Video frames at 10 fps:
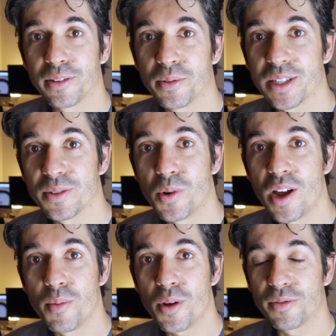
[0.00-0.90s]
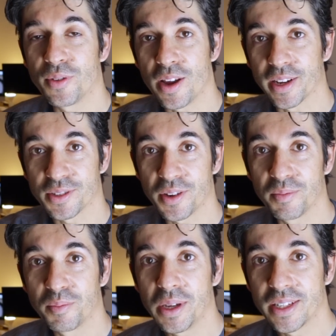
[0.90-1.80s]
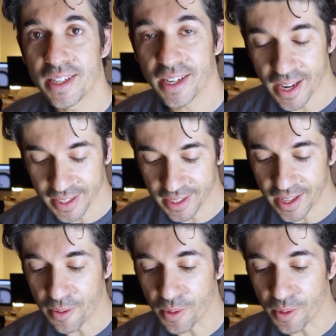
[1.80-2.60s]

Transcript: the reason why I'm not flying, so big tick next to that